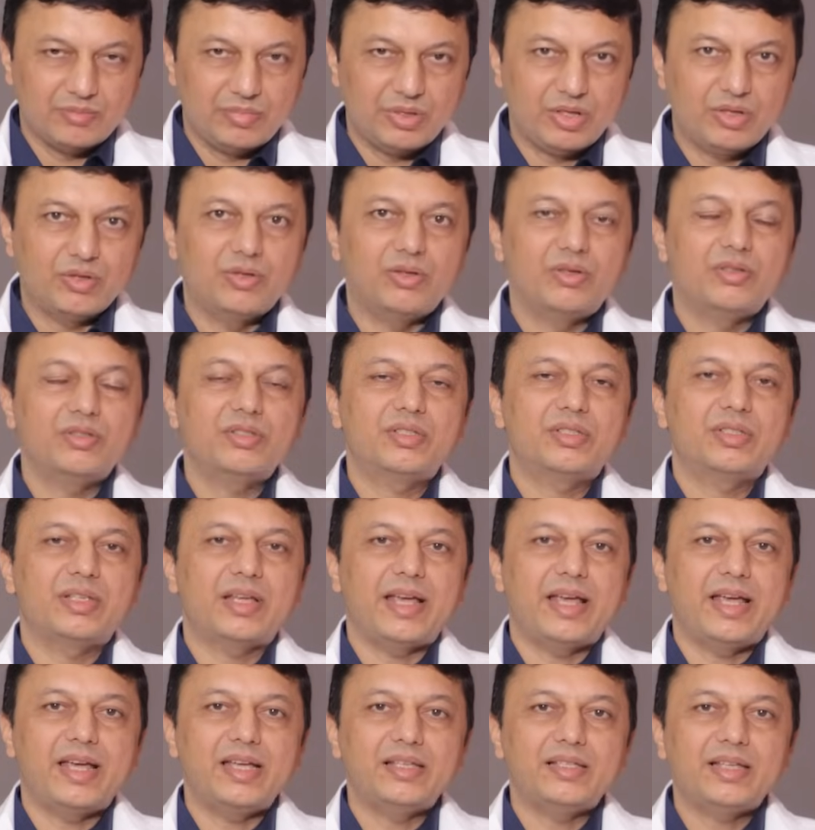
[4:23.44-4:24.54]
Because,
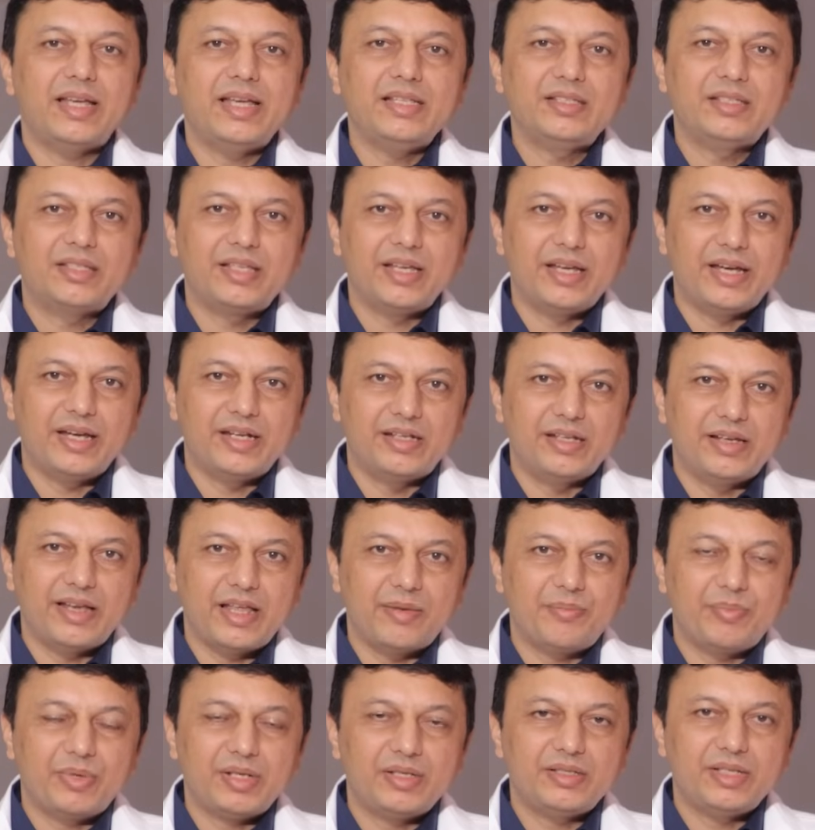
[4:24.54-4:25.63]
as I said, the
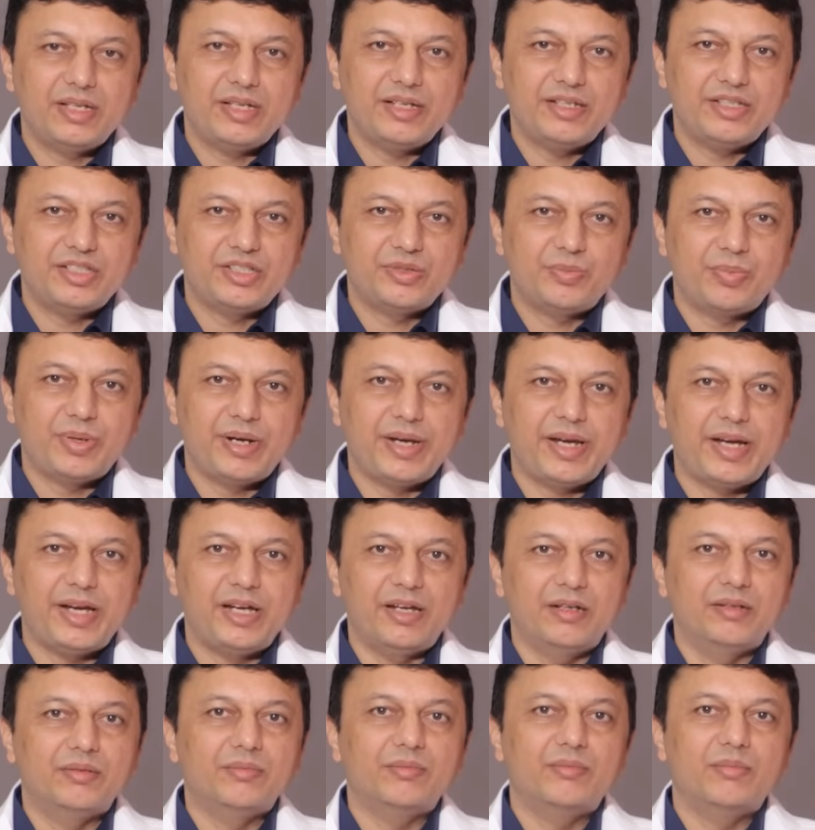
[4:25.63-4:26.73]
leprosy is
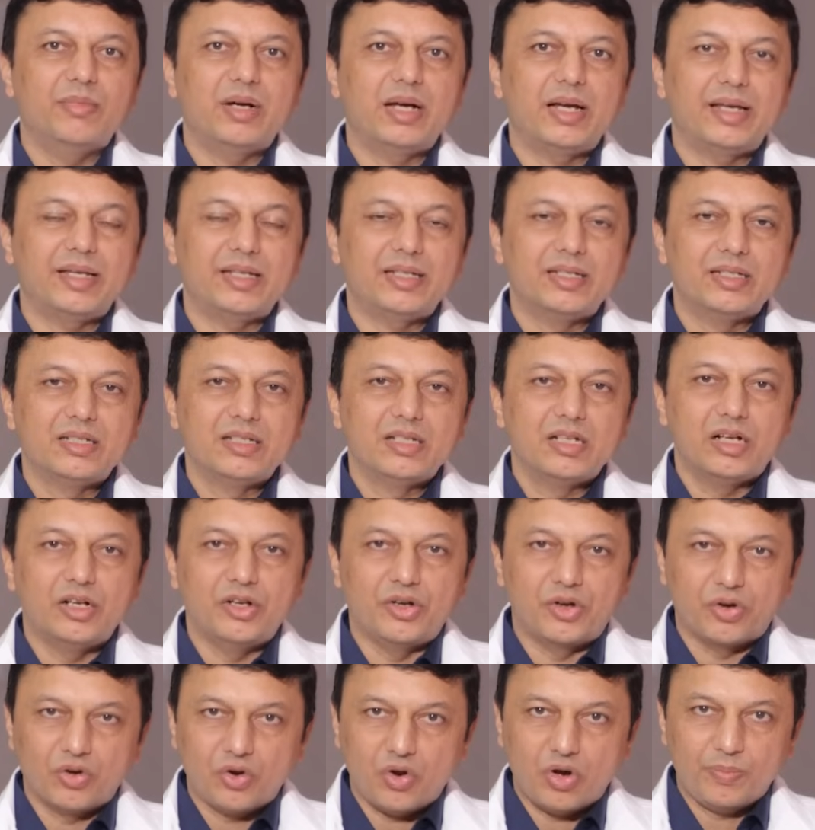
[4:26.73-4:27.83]
spread by
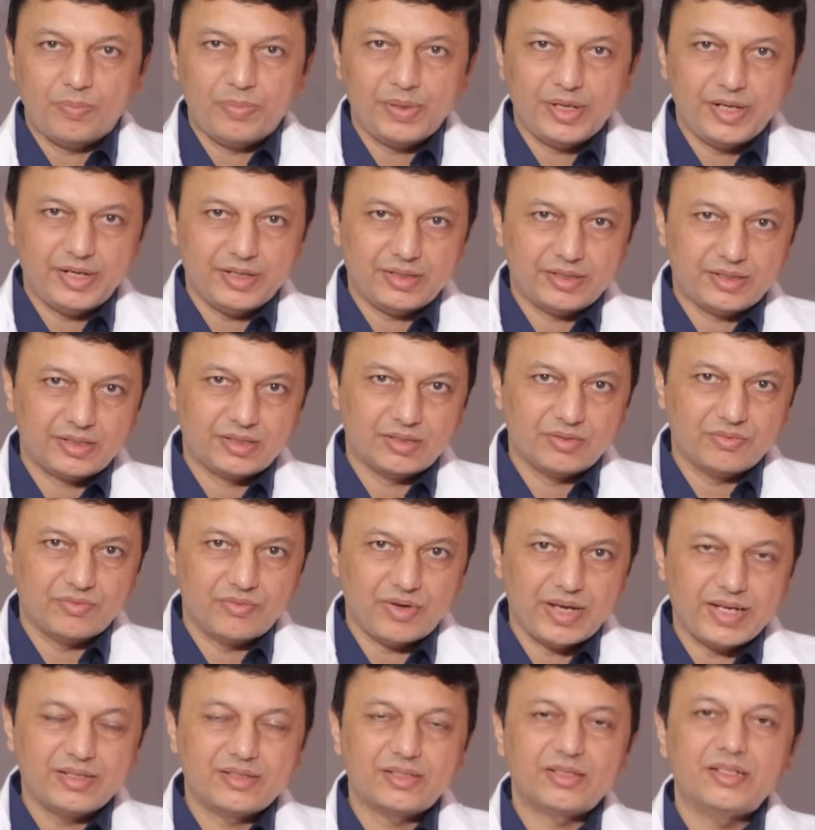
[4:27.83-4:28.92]
droplets
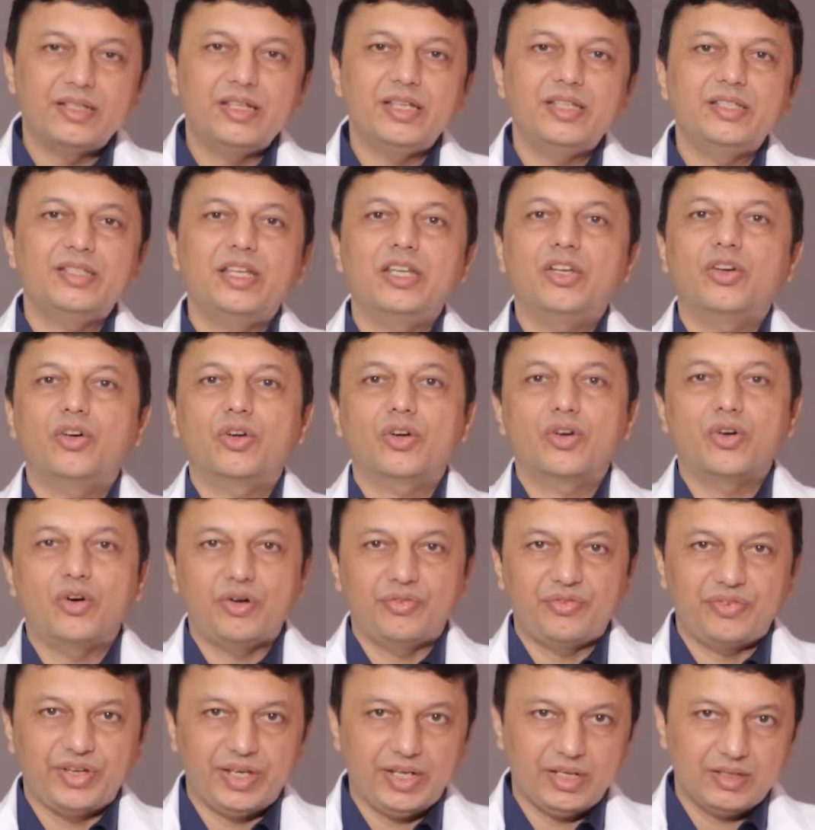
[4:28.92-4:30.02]
while sneezing or
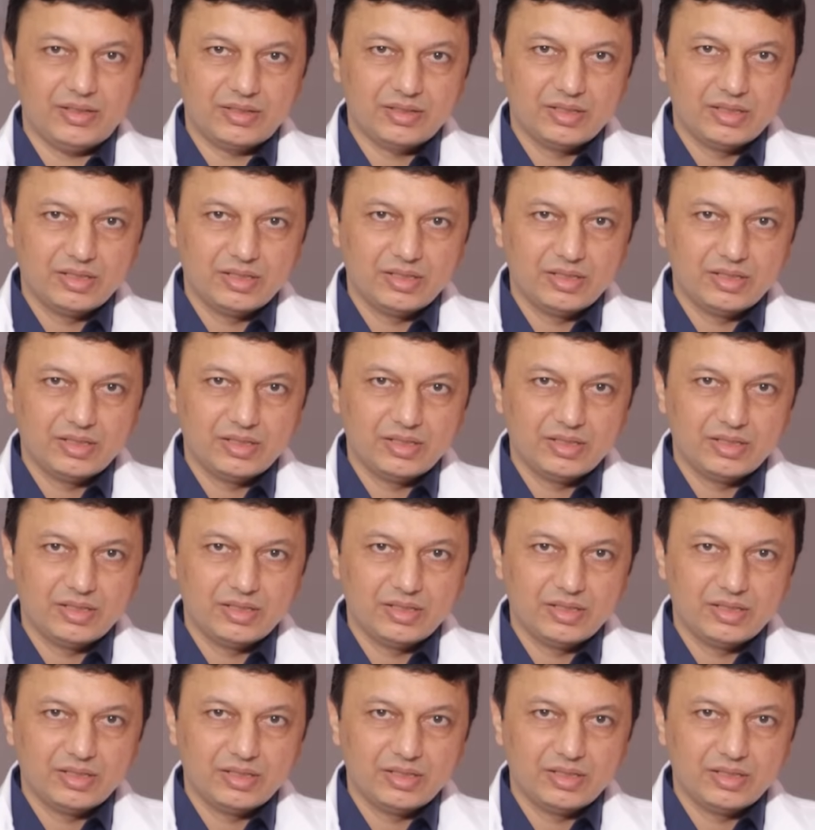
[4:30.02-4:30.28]
coughing.